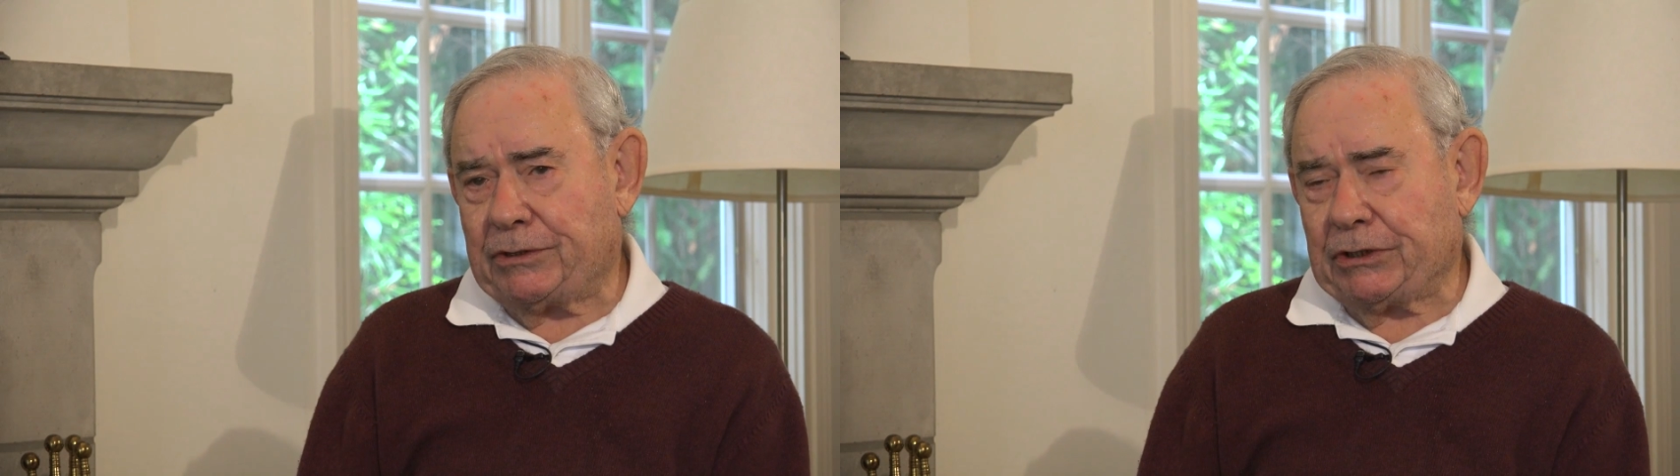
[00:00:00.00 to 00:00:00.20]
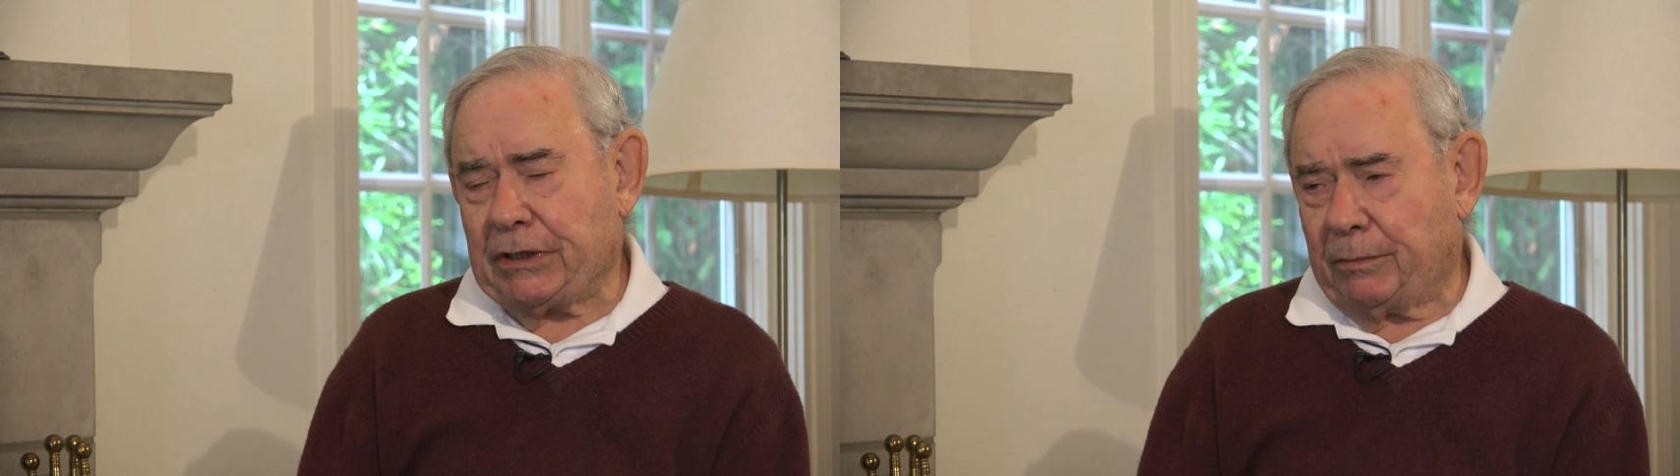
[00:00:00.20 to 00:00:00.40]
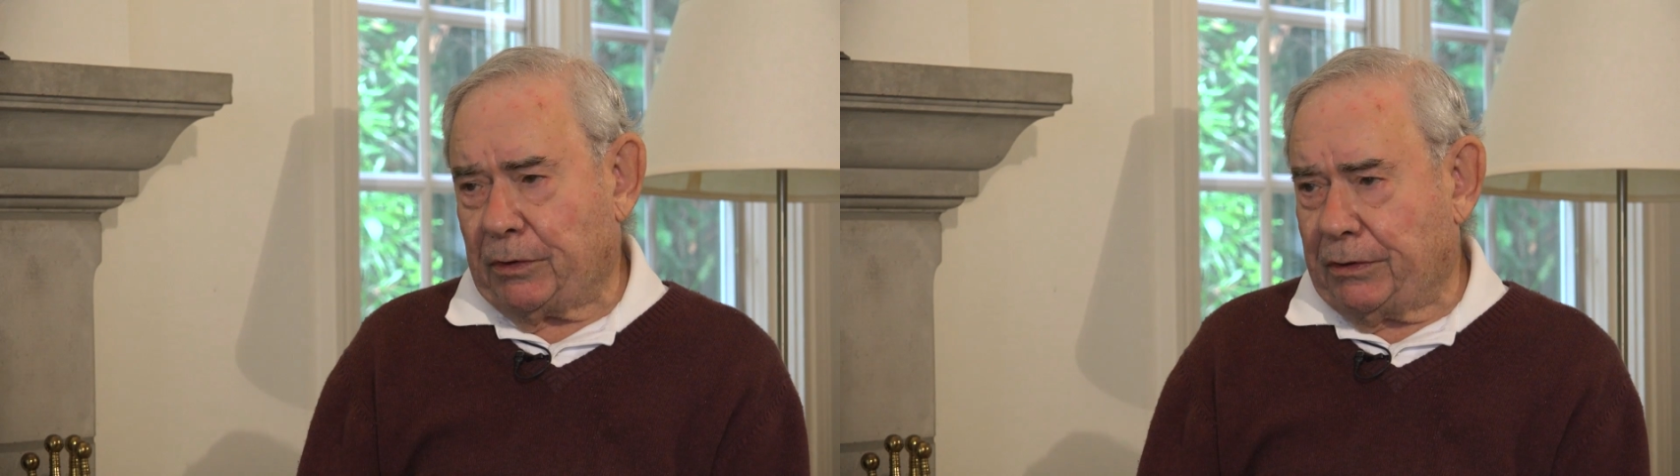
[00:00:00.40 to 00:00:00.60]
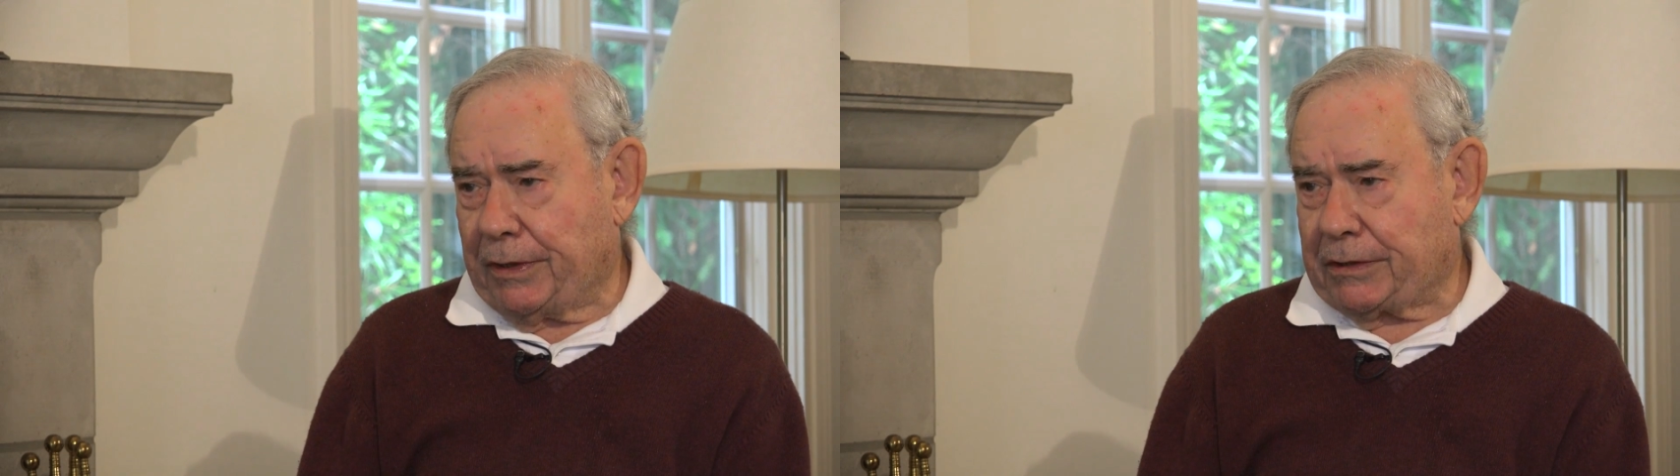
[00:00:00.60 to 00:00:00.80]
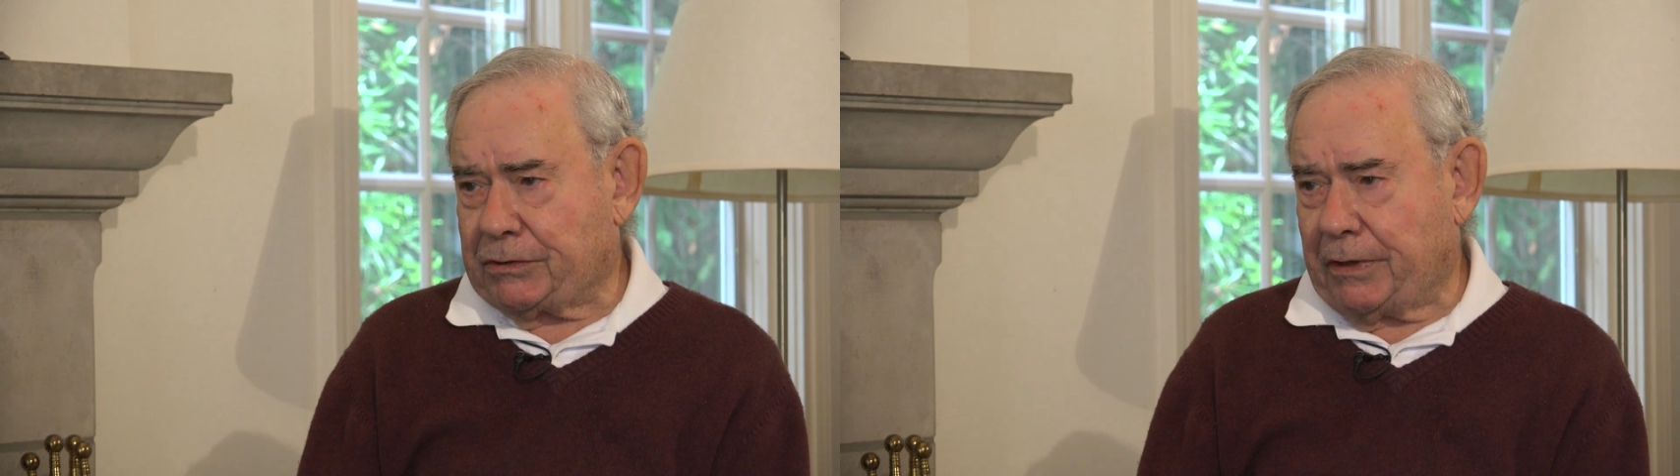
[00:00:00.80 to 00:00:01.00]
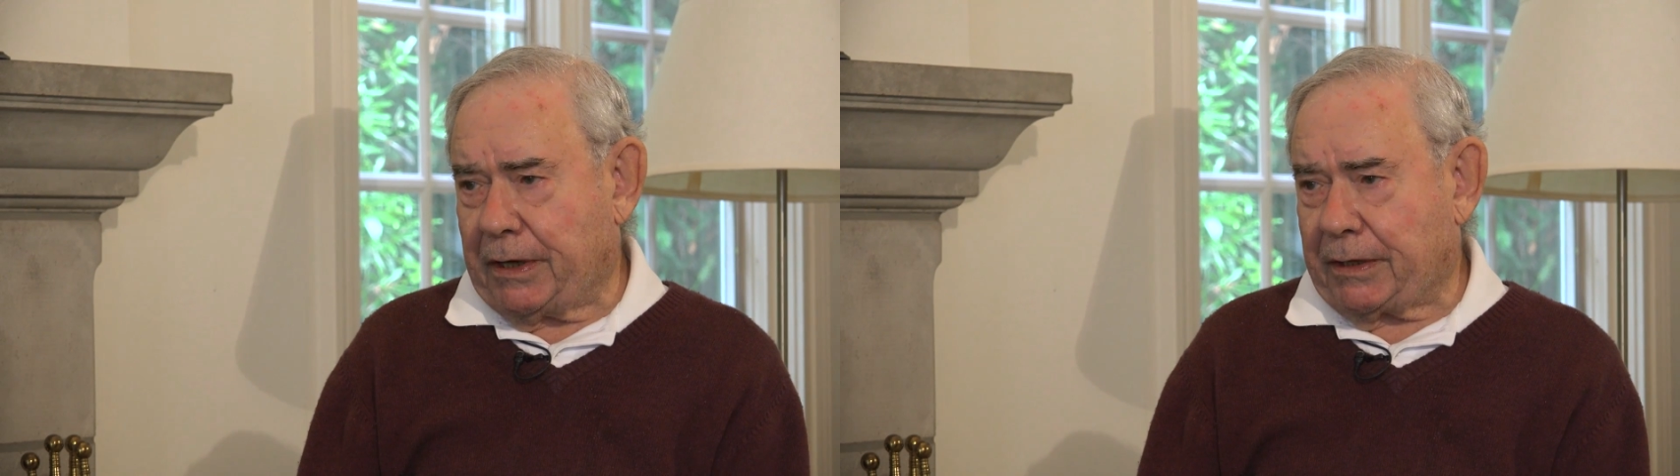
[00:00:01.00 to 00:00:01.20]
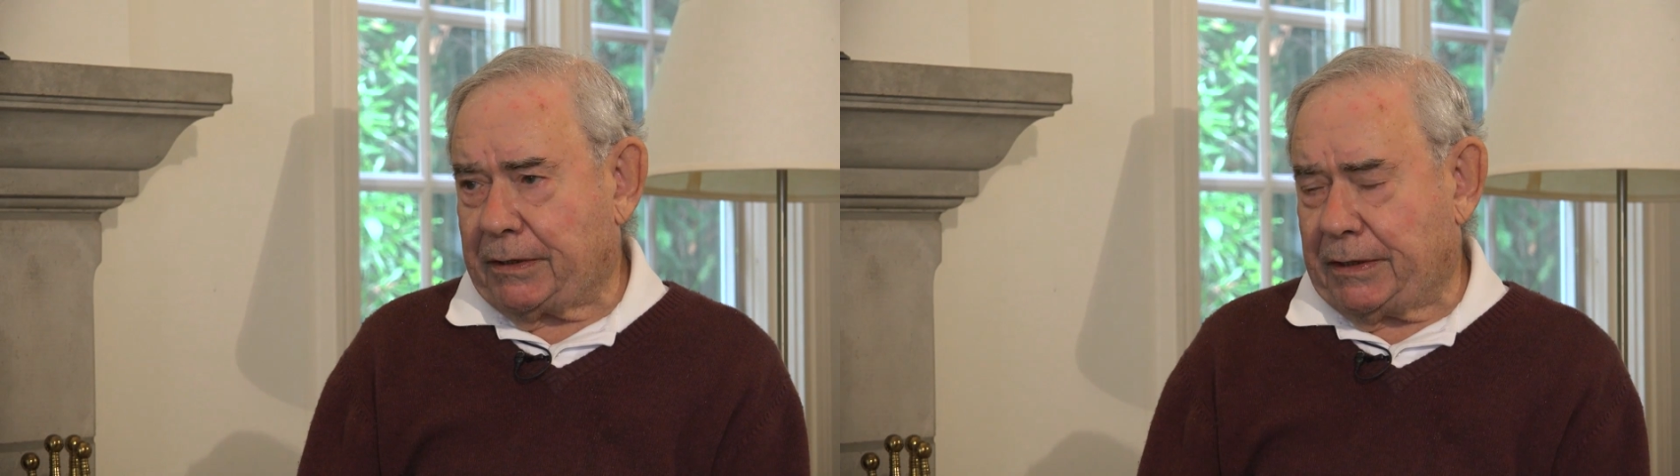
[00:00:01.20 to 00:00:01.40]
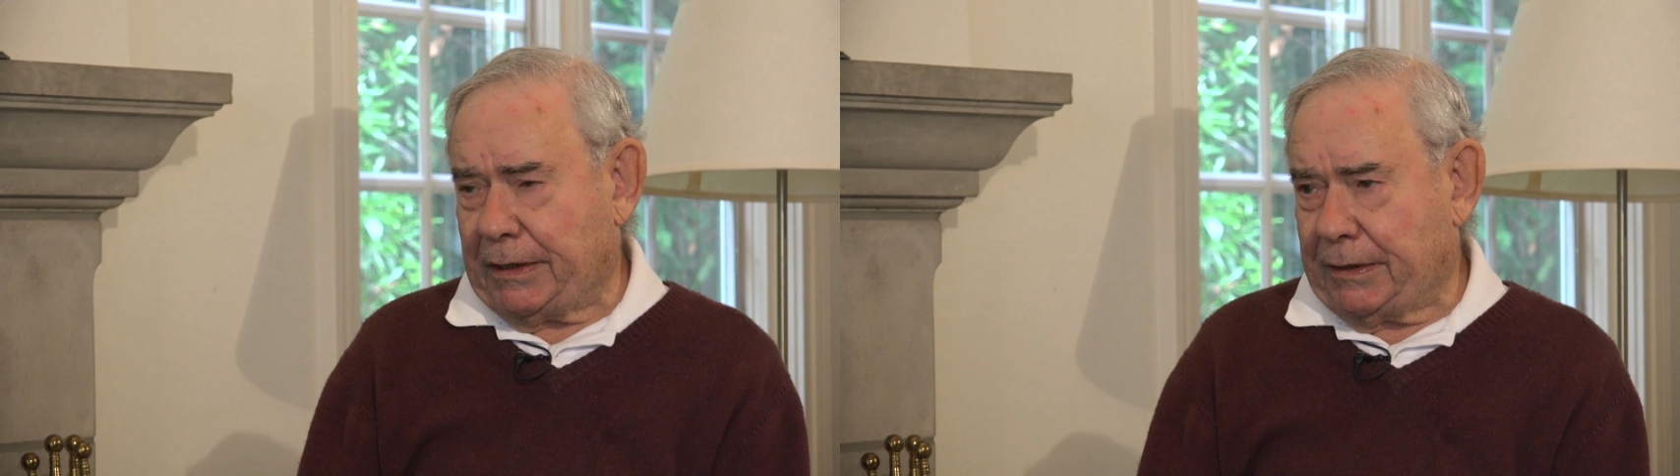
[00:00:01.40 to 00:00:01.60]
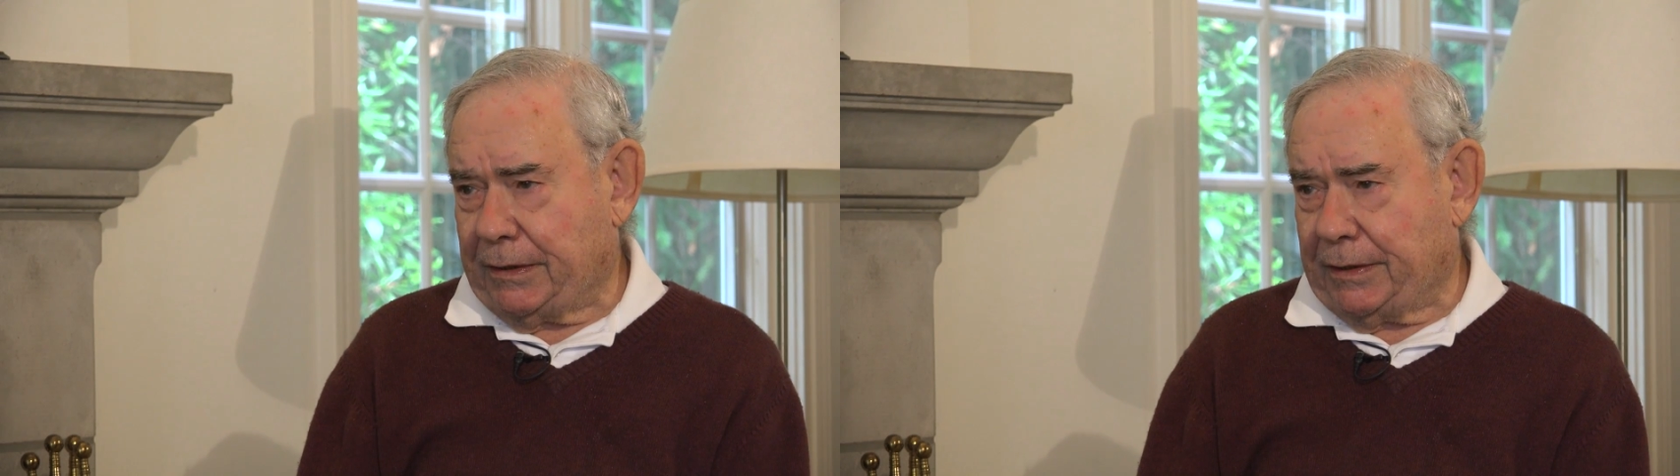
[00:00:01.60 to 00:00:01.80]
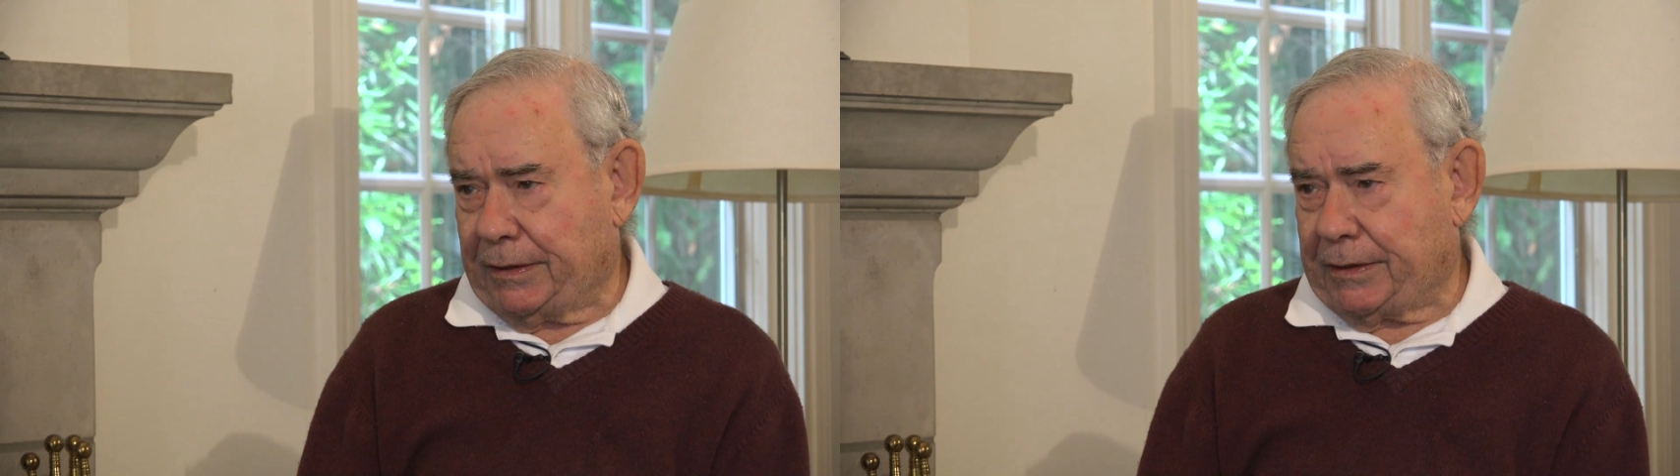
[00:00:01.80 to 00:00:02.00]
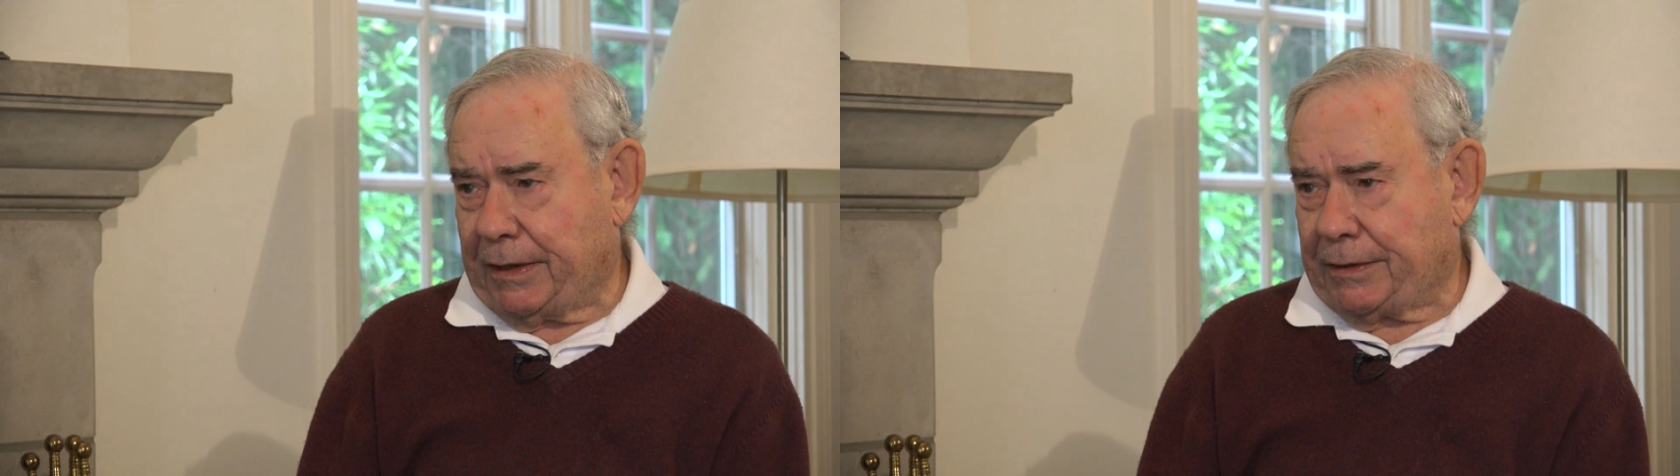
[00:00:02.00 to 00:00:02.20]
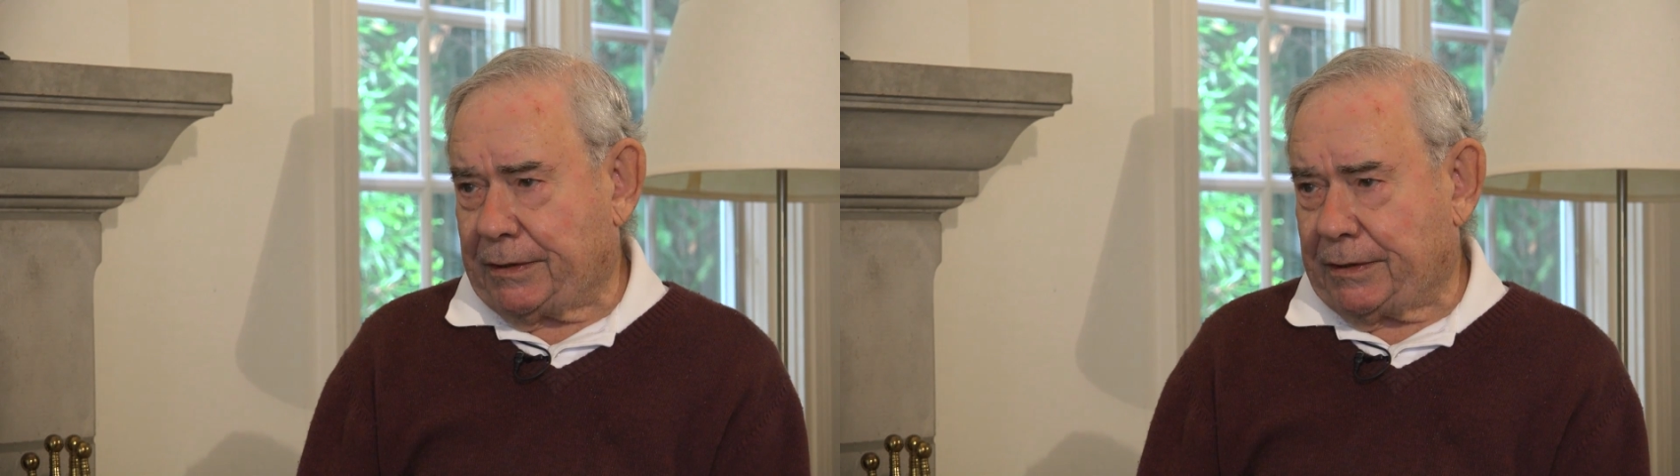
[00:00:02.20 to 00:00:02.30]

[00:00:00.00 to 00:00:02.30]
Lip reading: chick embryo extract daily at that